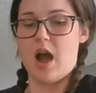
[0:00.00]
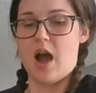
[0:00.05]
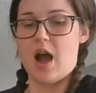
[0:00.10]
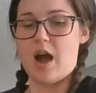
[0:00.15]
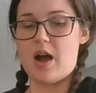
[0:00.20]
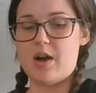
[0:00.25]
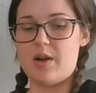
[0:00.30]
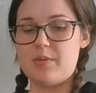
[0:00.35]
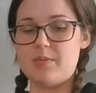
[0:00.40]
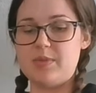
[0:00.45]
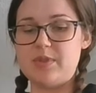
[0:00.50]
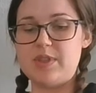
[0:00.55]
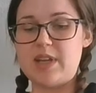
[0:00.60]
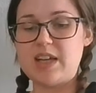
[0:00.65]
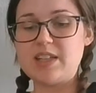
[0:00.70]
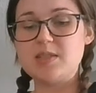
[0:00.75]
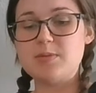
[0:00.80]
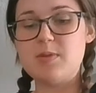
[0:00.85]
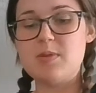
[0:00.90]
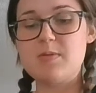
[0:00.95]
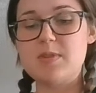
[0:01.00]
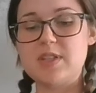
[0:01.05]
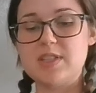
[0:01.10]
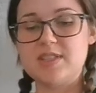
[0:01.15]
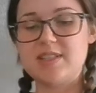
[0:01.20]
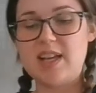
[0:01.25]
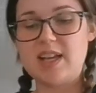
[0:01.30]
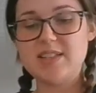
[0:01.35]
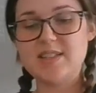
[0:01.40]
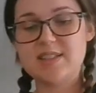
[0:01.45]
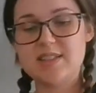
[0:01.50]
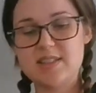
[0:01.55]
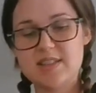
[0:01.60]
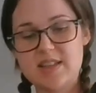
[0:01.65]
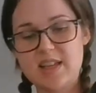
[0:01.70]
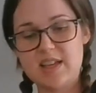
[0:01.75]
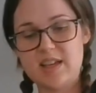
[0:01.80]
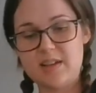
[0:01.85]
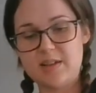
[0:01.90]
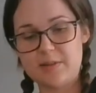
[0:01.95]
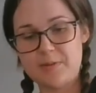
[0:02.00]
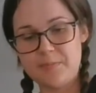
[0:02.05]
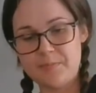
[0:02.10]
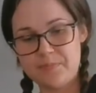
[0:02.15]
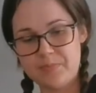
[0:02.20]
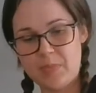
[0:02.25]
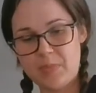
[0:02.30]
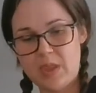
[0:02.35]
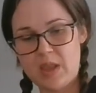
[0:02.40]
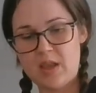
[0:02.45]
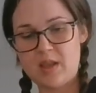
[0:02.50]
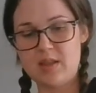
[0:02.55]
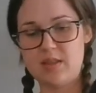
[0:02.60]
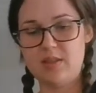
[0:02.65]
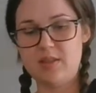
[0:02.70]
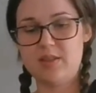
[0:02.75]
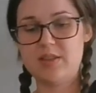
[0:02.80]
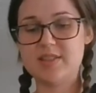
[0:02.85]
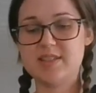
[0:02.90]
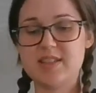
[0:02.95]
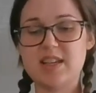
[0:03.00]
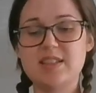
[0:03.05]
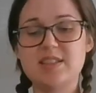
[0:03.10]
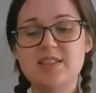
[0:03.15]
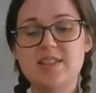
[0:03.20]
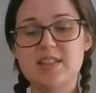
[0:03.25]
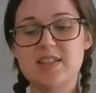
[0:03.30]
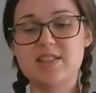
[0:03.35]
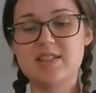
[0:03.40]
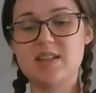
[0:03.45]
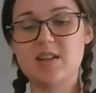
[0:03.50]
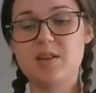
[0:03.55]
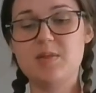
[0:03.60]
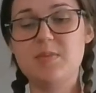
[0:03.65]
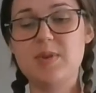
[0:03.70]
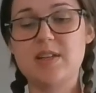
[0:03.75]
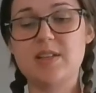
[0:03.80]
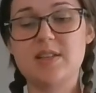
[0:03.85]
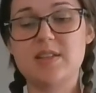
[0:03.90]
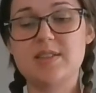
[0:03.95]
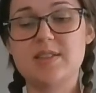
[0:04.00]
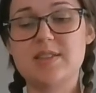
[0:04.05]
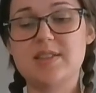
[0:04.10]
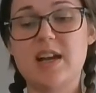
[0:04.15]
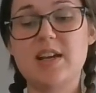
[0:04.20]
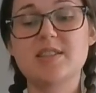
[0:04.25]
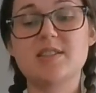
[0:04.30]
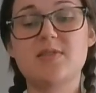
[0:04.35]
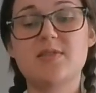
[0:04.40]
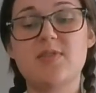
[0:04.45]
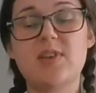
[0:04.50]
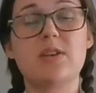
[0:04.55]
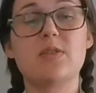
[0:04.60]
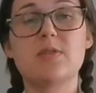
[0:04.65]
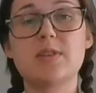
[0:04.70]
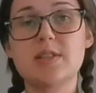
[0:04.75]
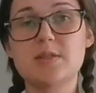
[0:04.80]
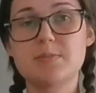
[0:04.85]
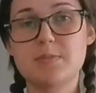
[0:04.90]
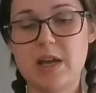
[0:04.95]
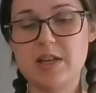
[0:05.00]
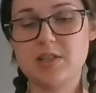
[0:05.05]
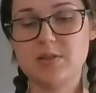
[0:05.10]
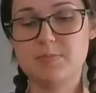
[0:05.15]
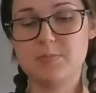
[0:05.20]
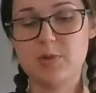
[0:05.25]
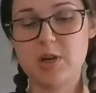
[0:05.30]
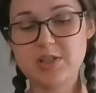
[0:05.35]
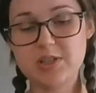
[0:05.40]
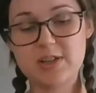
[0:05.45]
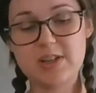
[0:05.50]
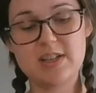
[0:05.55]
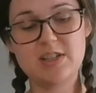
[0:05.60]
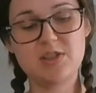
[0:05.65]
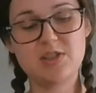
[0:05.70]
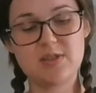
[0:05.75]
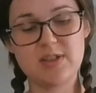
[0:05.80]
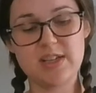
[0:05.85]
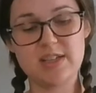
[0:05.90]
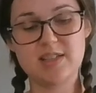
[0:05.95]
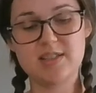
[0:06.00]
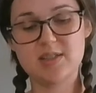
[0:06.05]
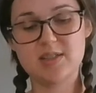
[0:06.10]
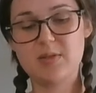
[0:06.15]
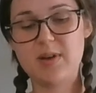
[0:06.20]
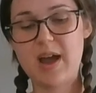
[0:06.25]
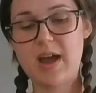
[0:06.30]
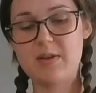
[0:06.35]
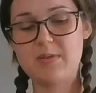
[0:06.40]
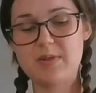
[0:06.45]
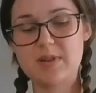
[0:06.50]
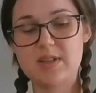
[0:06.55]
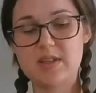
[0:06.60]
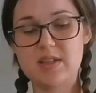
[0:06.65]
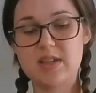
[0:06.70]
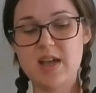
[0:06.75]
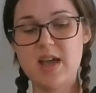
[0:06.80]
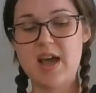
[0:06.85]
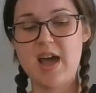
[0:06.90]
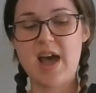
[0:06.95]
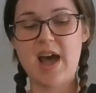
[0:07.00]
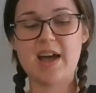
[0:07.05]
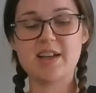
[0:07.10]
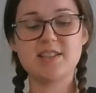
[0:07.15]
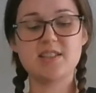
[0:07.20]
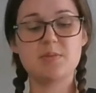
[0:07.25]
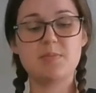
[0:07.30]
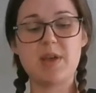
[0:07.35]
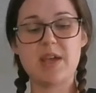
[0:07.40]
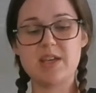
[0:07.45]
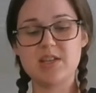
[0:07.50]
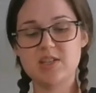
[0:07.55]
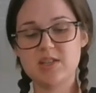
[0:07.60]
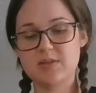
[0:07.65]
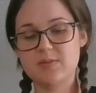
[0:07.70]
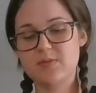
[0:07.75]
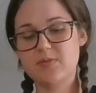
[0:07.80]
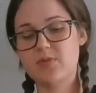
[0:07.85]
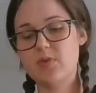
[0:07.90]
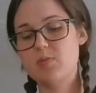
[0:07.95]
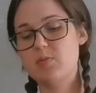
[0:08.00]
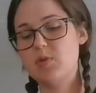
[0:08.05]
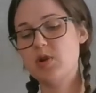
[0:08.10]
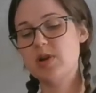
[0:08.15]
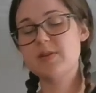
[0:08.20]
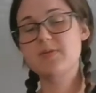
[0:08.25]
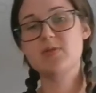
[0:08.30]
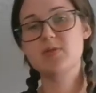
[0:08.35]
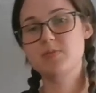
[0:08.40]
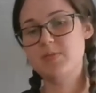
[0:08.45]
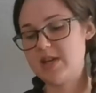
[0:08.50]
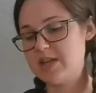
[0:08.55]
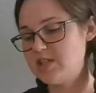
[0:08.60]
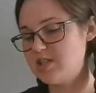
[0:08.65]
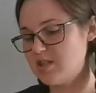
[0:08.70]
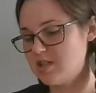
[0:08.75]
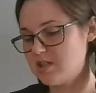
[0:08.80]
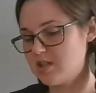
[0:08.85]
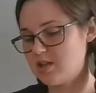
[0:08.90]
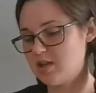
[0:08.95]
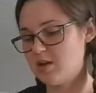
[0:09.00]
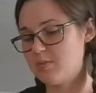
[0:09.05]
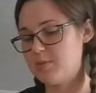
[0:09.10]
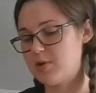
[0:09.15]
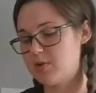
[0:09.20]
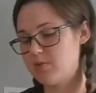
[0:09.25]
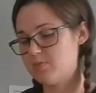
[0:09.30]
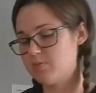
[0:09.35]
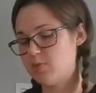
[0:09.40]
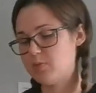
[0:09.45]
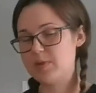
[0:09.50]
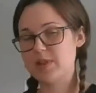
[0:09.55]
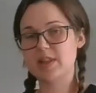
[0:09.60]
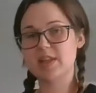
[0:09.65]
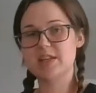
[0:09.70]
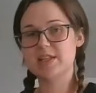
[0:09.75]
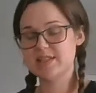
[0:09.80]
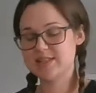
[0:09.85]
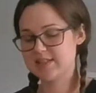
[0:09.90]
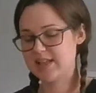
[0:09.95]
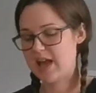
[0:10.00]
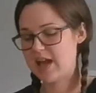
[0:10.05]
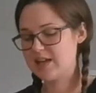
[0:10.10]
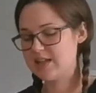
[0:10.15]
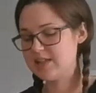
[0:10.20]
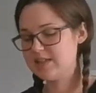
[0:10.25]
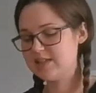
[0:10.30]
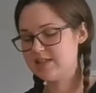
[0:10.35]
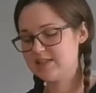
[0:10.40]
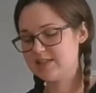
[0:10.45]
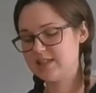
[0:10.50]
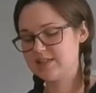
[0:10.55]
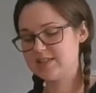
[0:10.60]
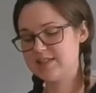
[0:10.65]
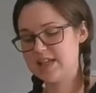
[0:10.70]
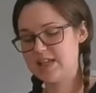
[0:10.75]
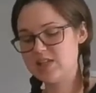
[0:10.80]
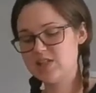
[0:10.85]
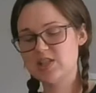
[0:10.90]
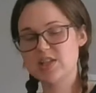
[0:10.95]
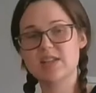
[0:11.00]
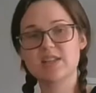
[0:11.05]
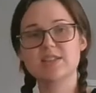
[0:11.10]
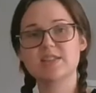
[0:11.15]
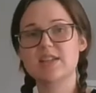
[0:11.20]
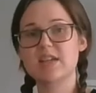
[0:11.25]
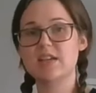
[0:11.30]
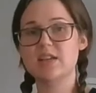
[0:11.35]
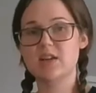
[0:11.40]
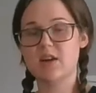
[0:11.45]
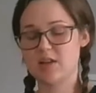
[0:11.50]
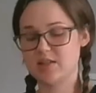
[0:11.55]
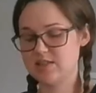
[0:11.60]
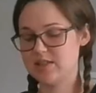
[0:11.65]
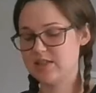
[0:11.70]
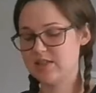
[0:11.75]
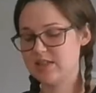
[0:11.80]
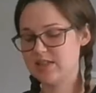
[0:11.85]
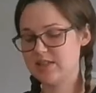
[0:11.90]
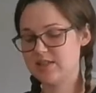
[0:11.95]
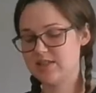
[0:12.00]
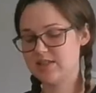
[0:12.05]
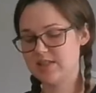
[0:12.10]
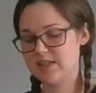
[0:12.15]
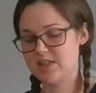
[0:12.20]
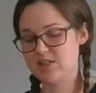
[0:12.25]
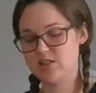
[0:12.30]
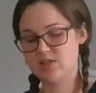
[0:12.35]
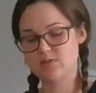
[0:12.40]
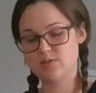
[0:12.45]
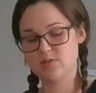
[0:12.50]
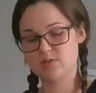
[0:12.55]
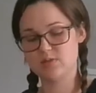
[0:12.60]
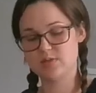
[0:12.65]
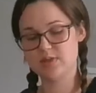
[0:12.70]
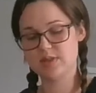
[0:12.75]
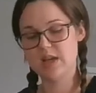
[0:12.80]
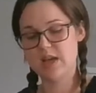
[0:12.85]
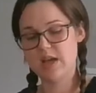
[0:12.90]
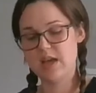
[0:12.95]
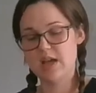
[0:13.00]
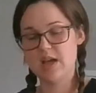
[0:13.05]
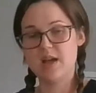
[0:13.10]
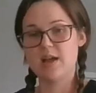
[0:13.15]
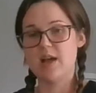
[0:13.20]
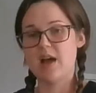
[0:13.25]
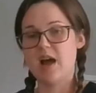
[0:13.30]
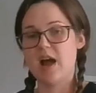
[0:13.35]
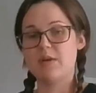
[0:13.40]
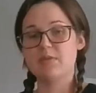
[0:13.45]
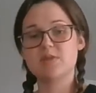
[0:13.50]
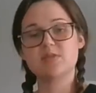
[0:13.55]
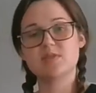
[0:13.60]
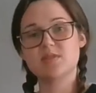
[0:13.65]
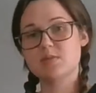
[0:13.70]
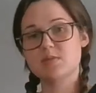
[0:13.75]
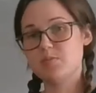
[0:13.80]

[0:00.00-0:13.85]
Next, we would assess the skin system and its signs of increased pressure injury. So I would ask the patient for more information about mobility status, sensations, incontinence issues. I would use the